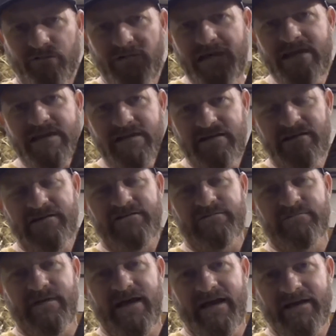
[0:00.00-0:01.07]
read this
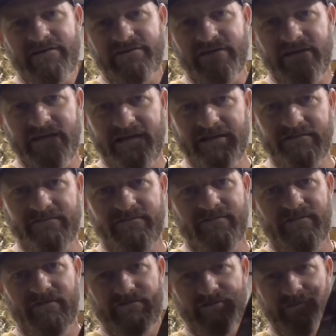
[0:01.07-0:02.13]
magazine
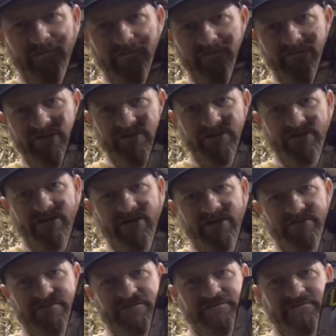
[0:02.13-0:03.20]
from the front
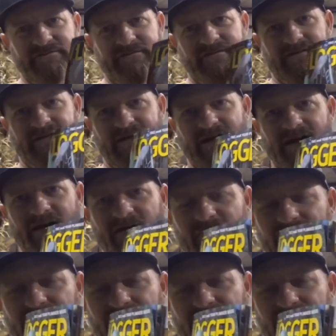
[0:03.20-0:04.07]
cover all the